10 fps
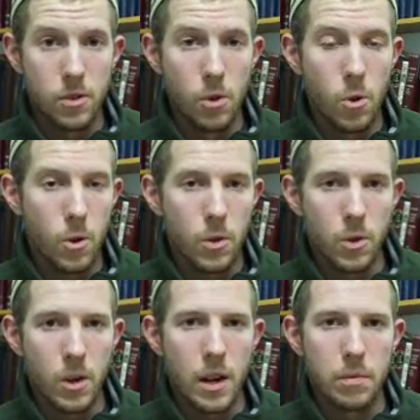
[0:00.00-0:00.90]
no
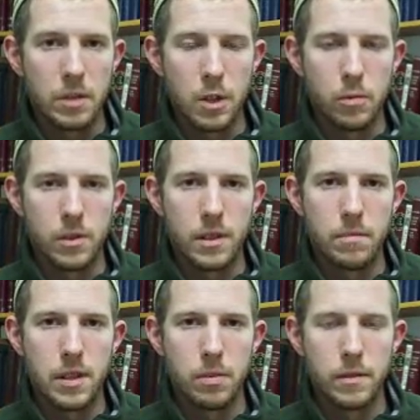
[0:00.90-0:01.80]
longer applicable to the
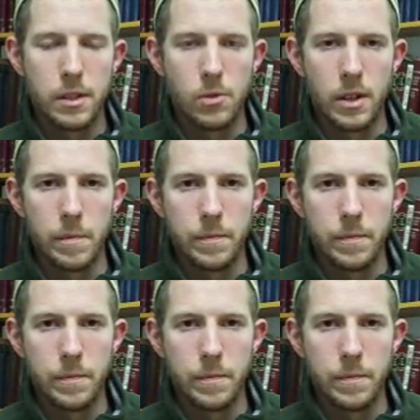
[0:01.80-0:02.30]
people of Israel.